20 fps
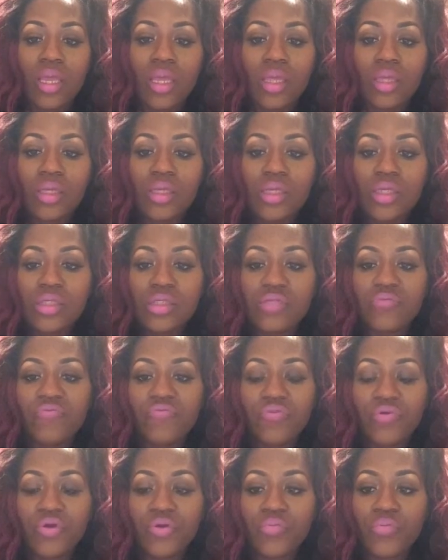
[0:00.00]
and it's
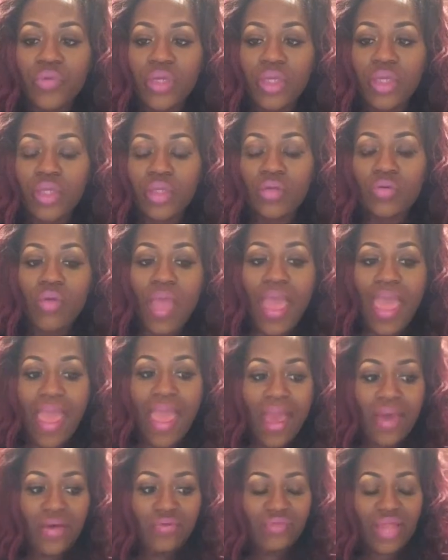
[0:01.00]
for when you
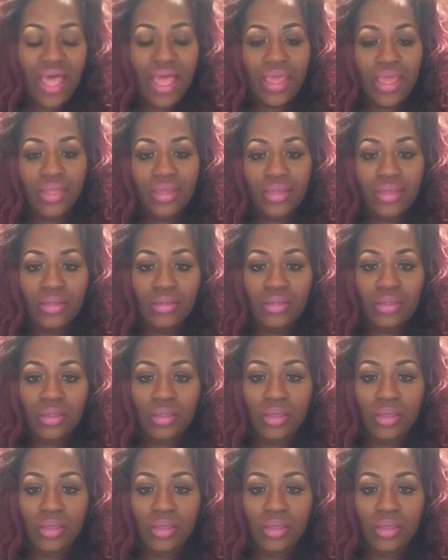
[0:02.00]
have like